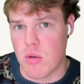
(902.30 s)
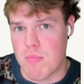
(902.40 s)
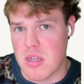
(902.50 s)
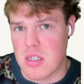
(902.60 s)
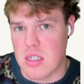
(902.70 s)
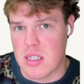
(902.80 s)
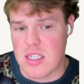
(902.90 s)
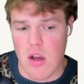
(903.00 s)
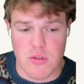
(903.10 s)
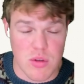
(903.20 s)
business
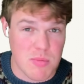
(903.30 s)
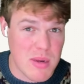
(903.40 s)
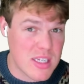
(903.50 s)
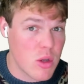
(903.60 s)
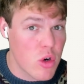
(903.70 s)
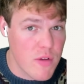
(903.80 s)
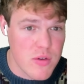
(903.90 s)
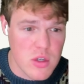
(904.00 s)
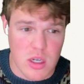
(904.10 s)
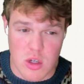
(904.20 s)
itself. So this might sound a little
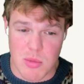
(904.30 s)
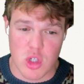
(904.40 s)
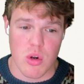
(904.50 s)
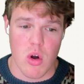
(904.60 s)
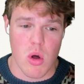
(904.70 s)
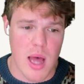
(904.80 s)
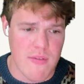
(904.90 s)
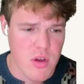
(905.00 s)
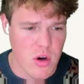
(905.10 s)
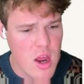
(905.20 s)
confusing, so I'm gonna show you all live
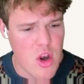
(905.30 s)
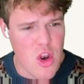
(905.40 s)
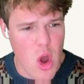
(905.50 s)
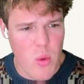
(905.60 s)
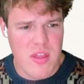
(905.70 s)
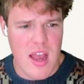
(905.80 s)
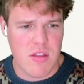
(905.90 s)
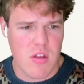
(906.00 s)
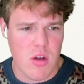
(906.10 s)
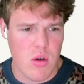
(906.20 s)
here. Knowing that
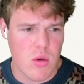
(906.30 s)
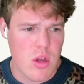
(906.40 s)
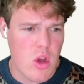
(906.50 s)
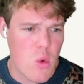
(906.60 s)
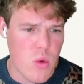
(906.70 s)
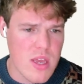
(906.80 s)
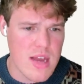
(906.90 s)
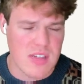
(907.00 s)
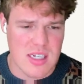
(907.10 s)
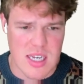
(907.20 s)
though, we have
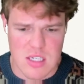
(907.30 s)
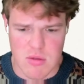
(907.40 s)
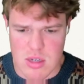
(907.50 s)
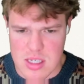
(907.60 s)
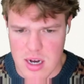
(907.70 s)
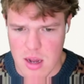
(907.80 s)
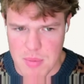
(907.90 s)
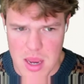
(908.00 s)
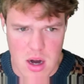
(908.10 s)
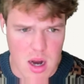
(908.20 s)
successfully set up
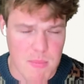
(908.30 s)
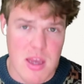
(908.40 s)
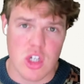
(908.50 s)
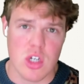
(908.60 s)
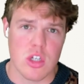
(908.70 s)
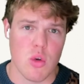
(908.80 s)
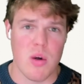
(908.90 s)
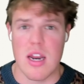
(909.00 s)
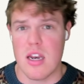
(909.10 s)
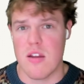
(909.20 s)
an automation. So when
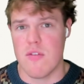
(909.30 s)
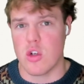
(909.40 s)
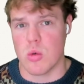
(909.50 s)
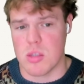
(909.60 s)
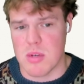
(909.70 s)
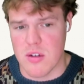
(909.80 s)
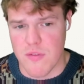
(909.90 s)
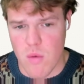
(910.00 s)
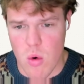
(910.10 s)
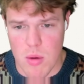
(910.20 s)
an individual submits a
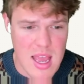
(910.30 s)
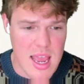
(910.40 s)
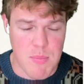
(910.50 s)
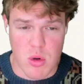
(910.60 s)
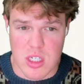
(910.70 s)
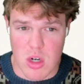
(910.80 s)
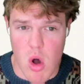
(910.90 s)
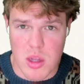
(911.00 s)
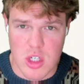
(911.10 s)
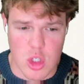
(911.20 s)
form, it puts it
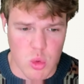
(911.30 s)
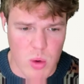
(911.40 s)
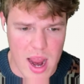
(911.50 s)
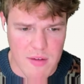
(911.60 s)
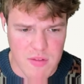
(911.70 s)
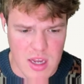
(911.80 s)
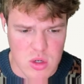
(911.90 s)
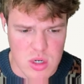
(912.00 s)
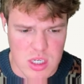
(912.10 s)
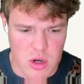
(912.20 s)
all into draft, as you
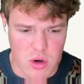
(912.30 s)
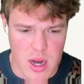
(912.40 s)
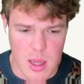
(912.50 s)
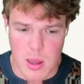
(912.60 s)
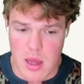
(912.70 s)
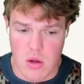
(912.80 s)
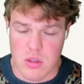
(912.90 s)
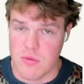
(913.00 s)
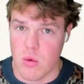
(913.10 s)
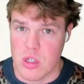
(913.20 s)
see here, and allows
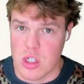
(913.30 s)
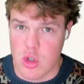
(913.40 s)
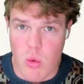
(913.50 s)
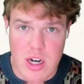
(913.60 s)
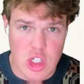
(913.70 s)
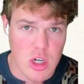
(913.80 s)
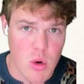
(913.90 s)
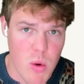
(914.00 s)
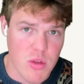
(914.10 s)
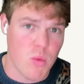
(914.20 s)
for discretion on
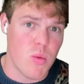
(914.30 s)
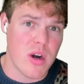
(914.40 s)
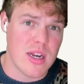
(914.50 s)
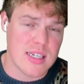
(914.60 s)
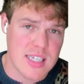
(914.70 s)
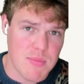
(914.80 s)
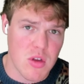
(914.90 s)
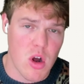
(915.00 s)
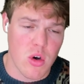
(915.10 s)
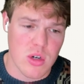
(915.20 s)
whether we wanna accept
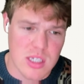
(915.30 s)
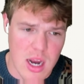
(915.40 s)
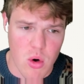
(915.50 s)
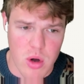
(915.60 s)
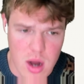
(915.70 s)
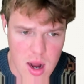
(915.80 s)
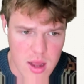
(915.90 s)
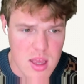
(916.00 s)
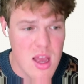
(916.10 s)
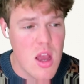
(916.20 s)
it on our site or not.
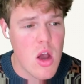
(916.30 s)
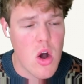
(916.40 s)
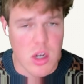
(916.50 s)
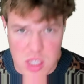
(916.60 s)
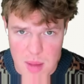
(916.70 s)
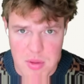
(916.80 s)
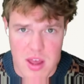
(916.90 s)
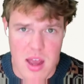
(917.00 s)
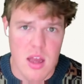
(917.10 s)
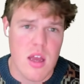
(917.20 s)
On top of
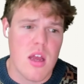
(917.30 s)
that,